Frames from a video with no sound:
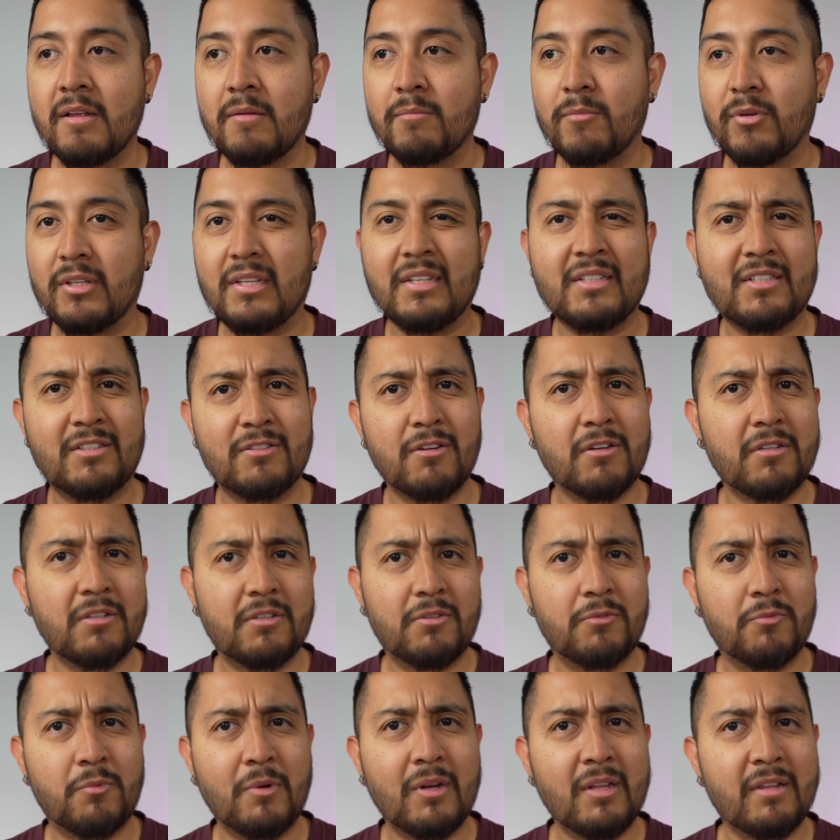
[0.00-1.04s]
But it's not
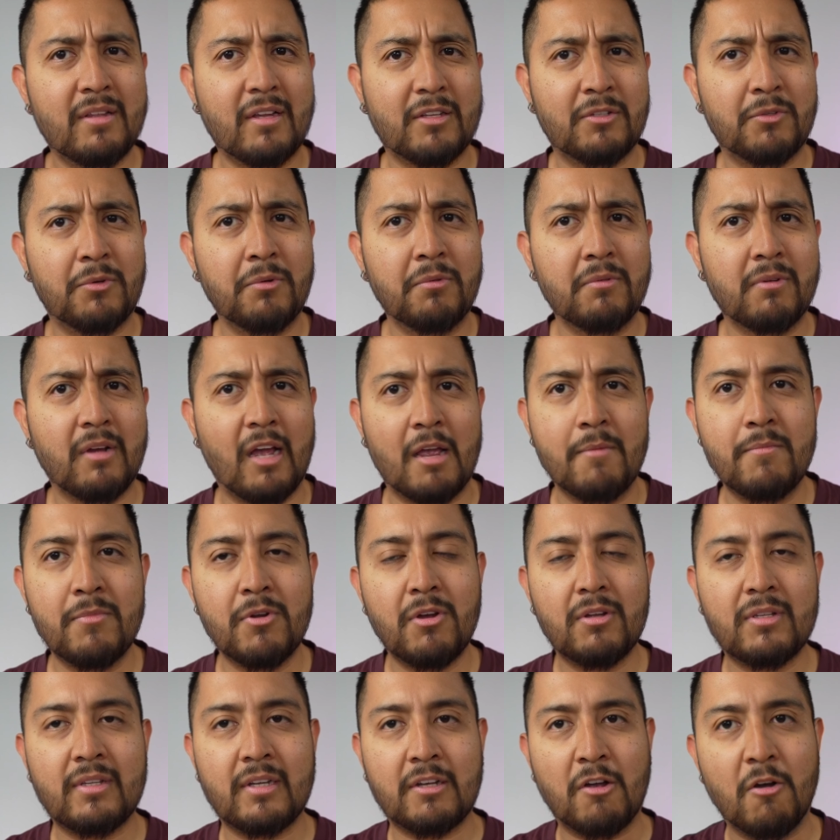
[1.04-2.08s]
really that true. I'm
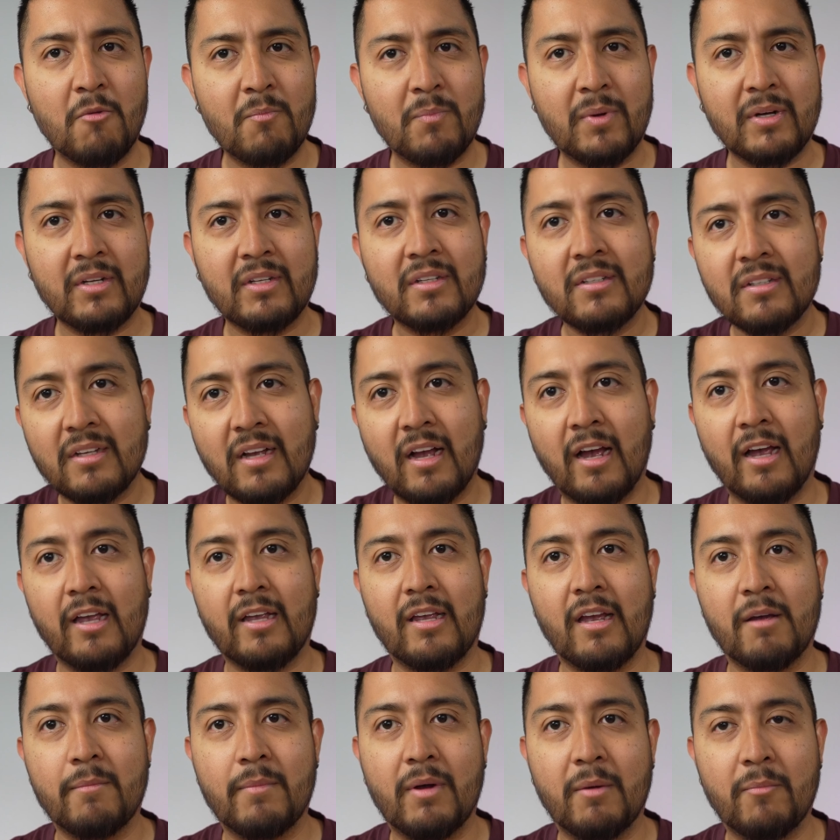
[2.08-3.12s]
not a company. I
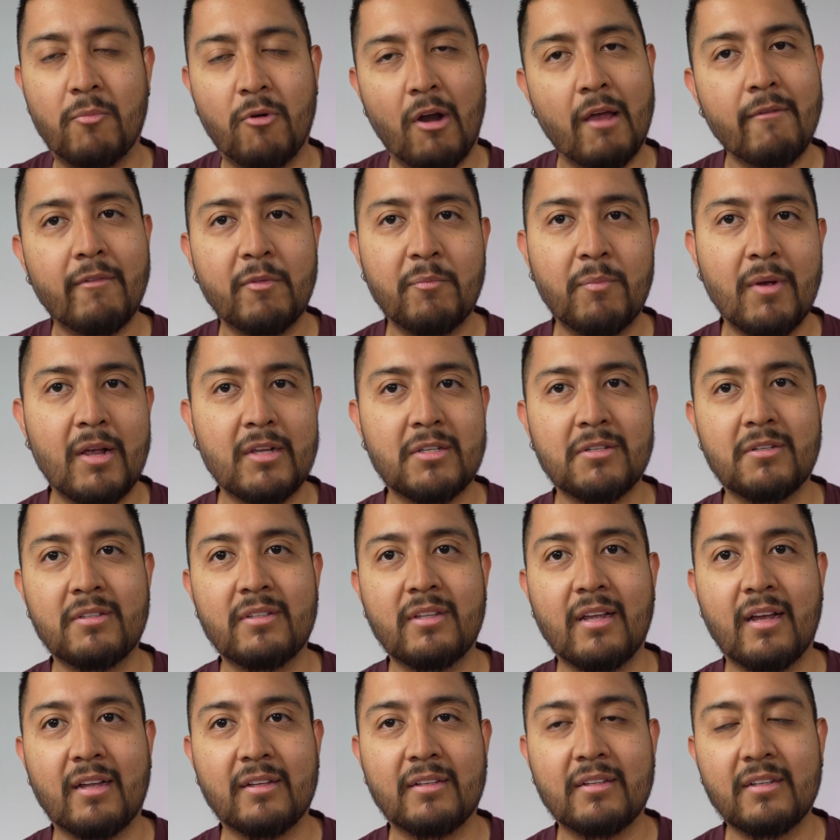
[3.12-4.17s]
am a private person
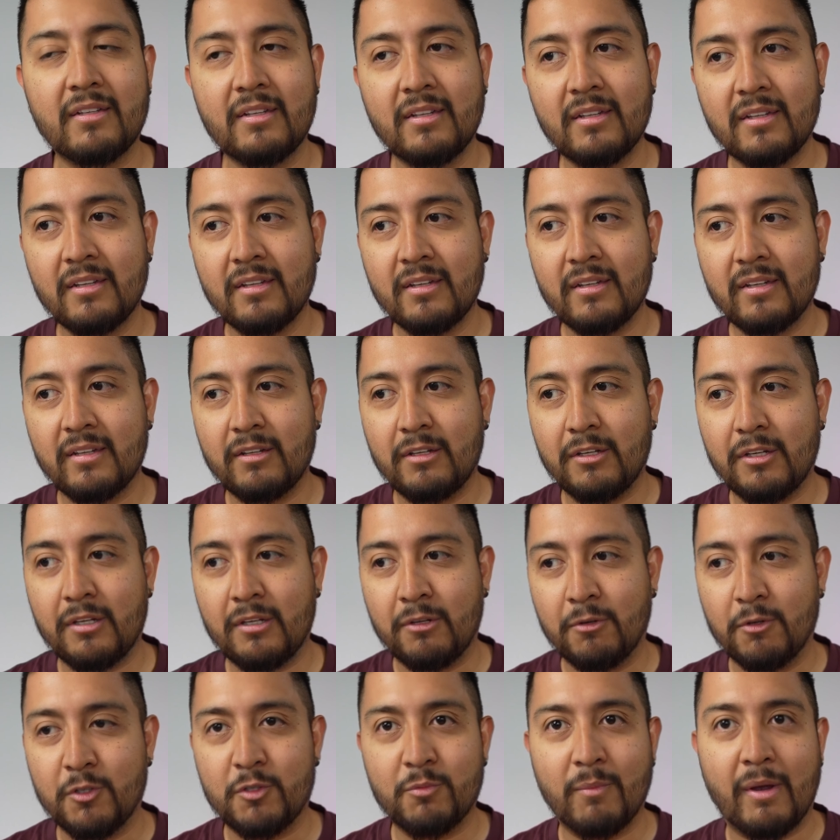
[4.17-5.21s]
that
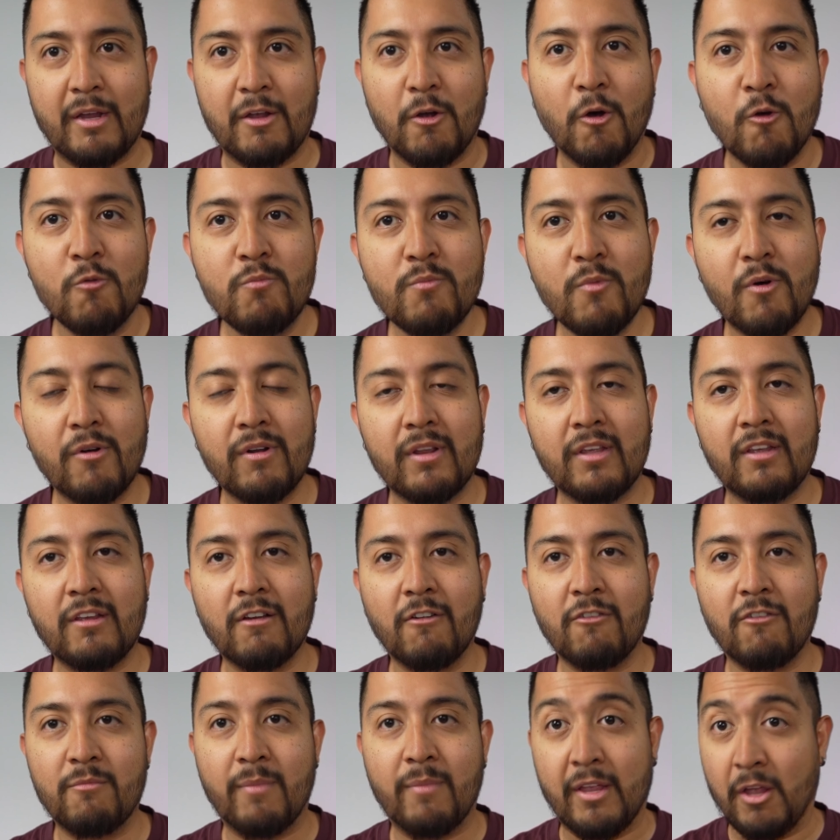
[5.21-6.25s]
use my own money,
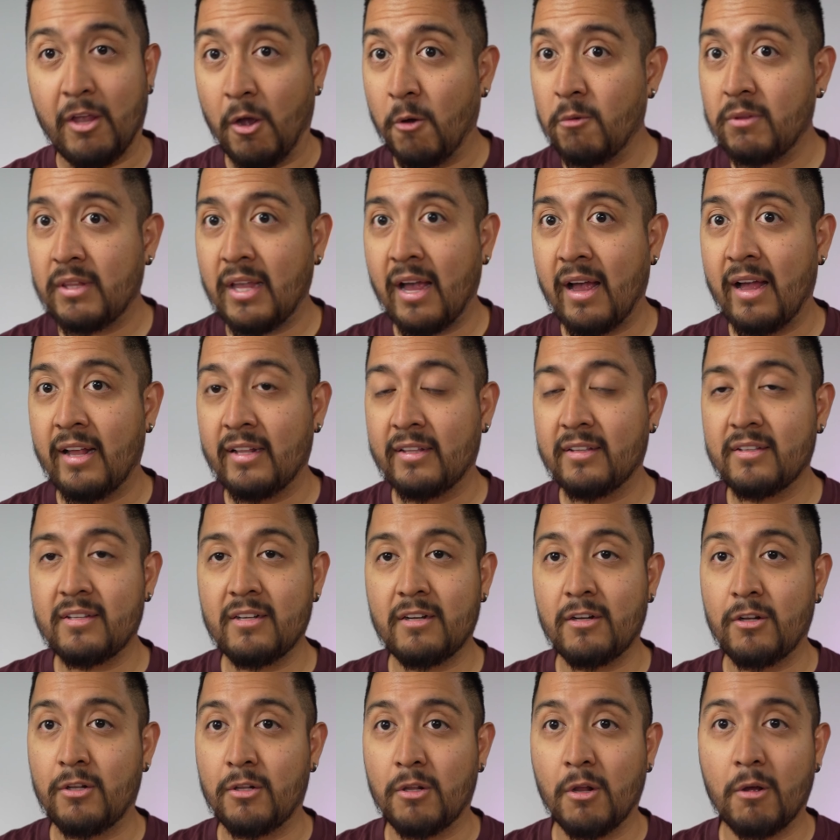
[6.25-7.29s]
of my own hand,
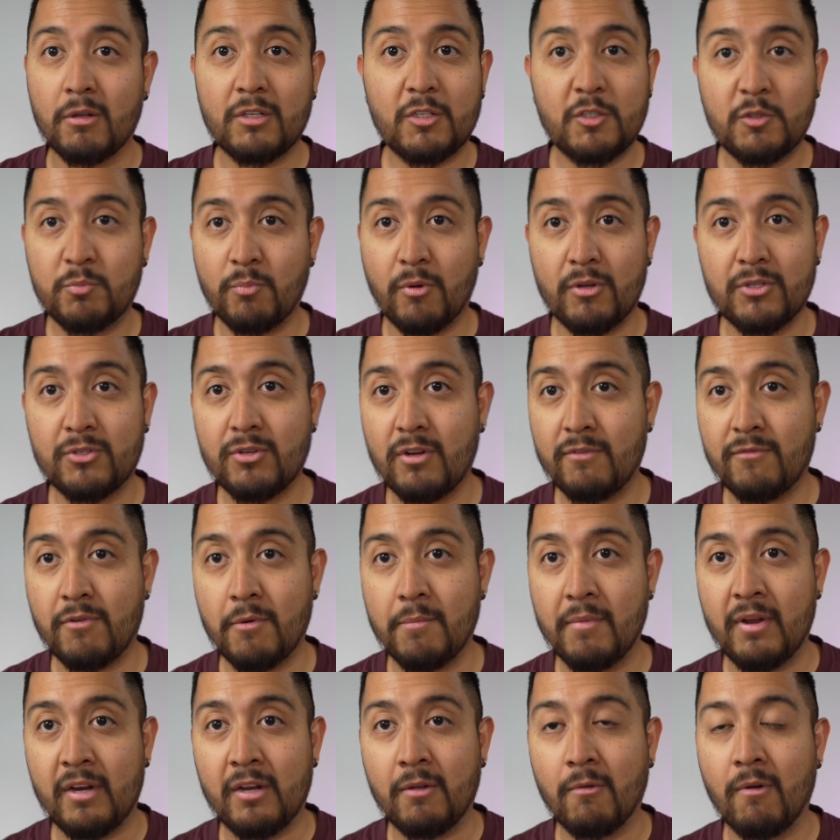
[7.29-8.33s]
not sponsored from
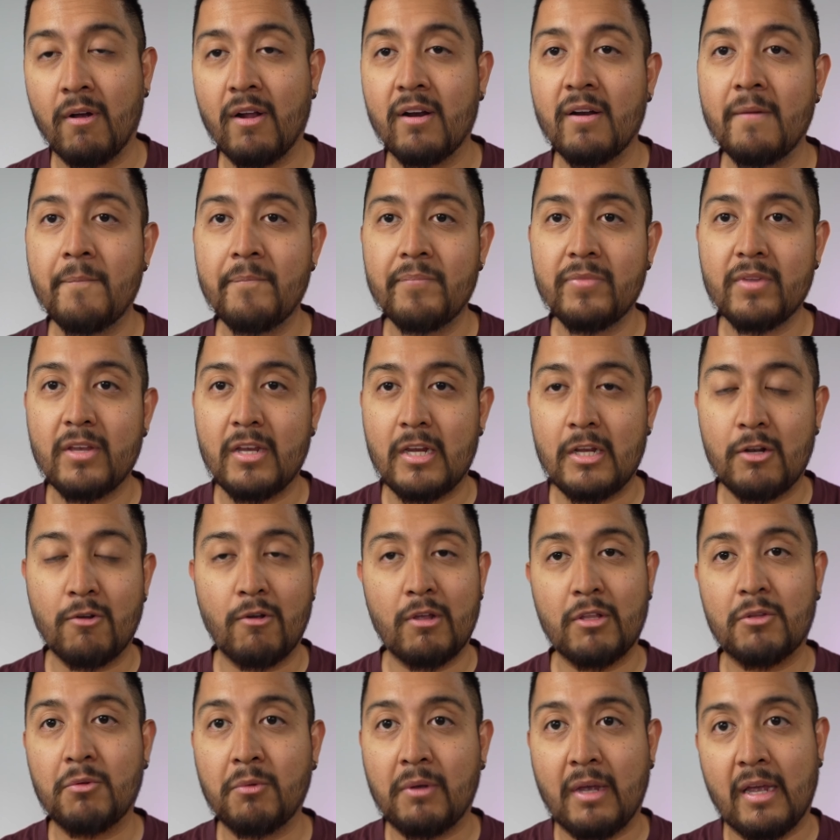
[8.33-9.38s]
anyone, in order
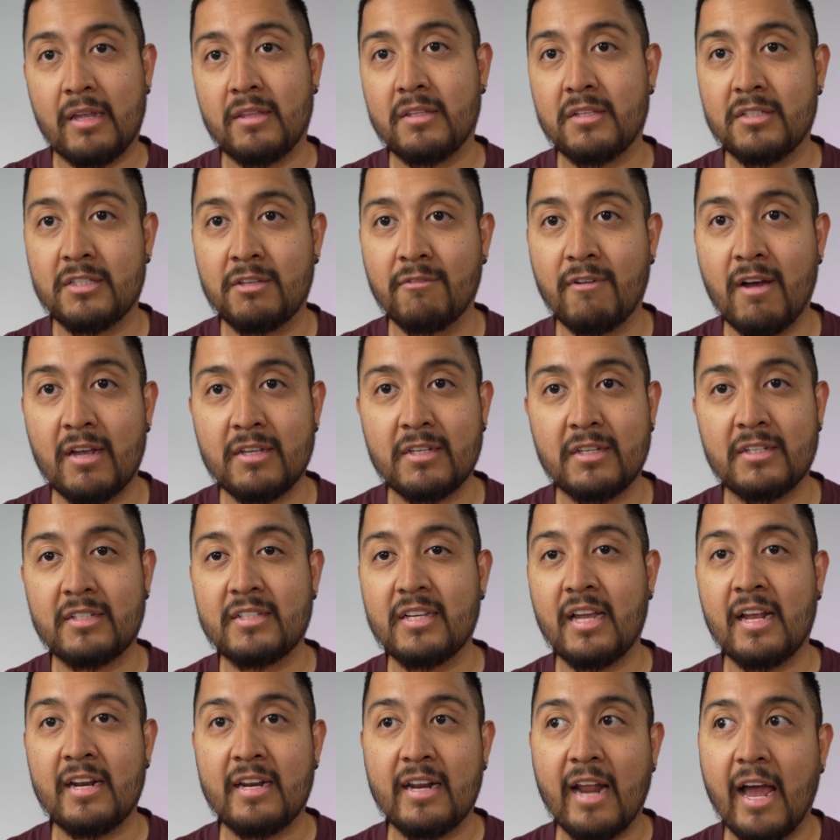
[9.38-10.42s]
to get these devices,
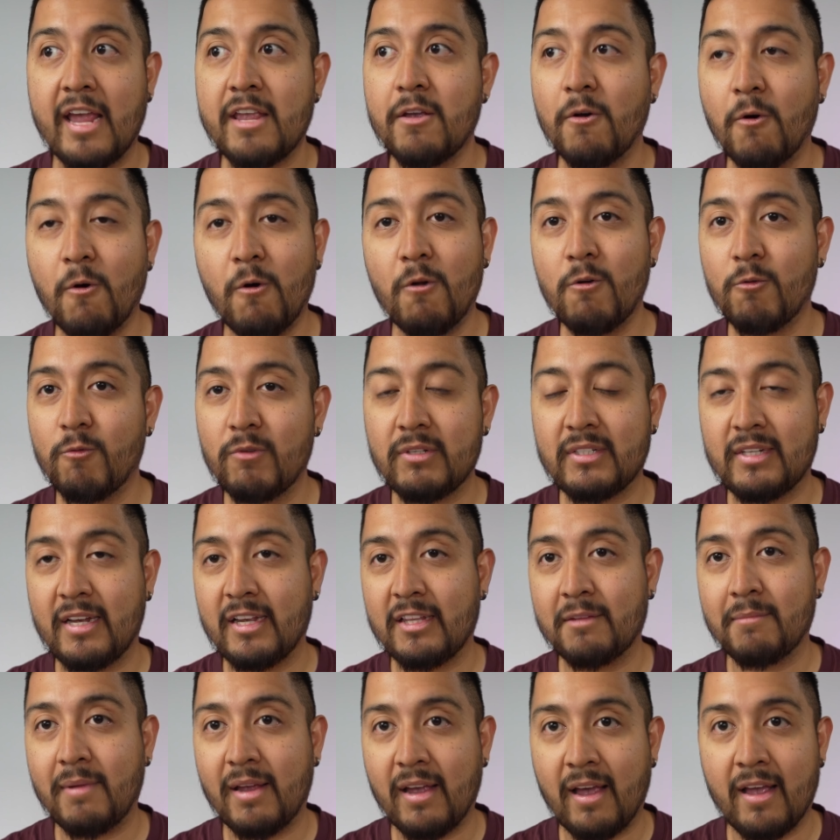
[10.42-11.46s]
and I always get
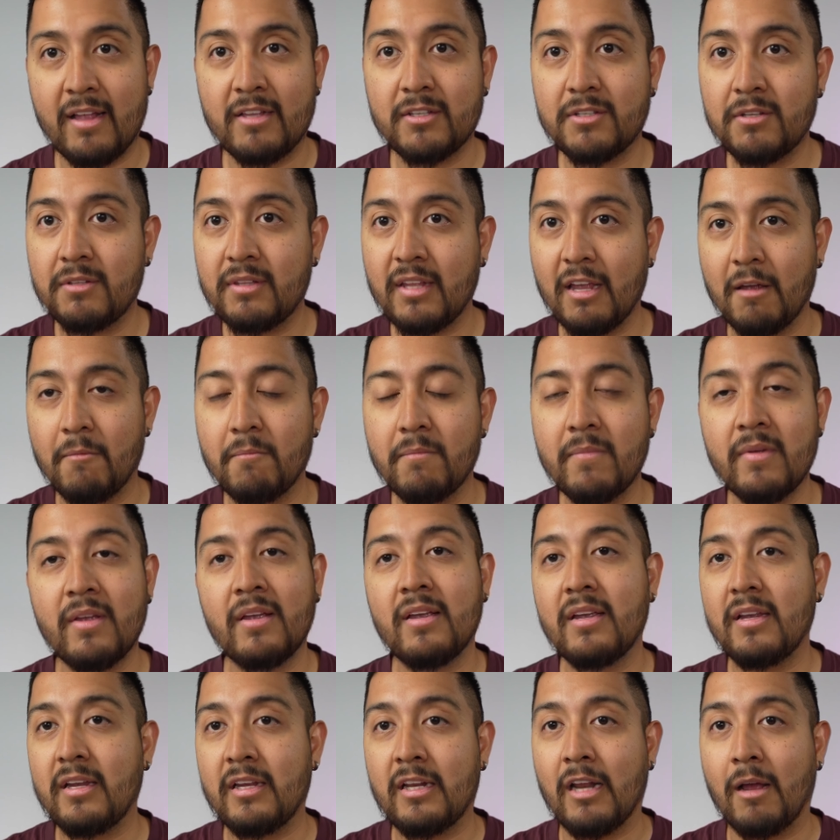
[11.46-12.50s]
my hands on them
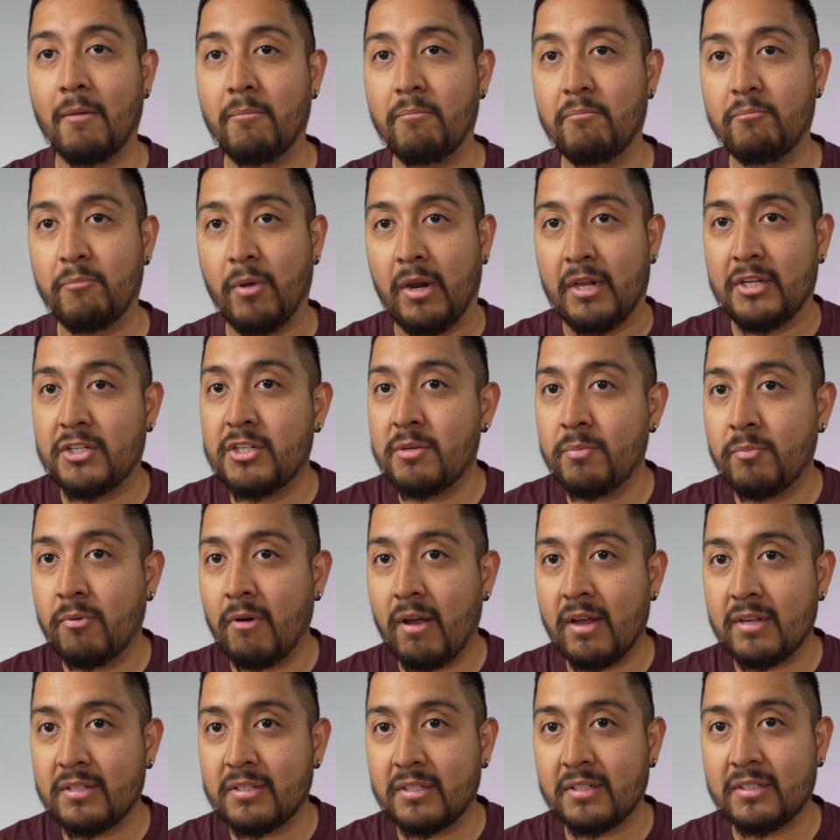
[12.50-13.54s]
in a very cheap
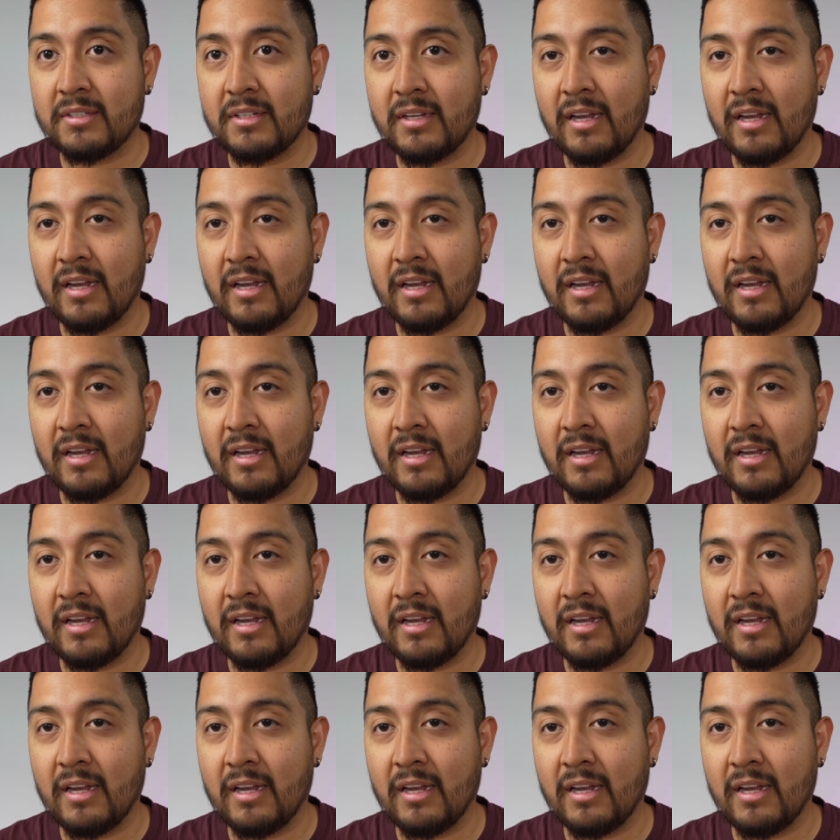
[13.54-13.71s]
prices.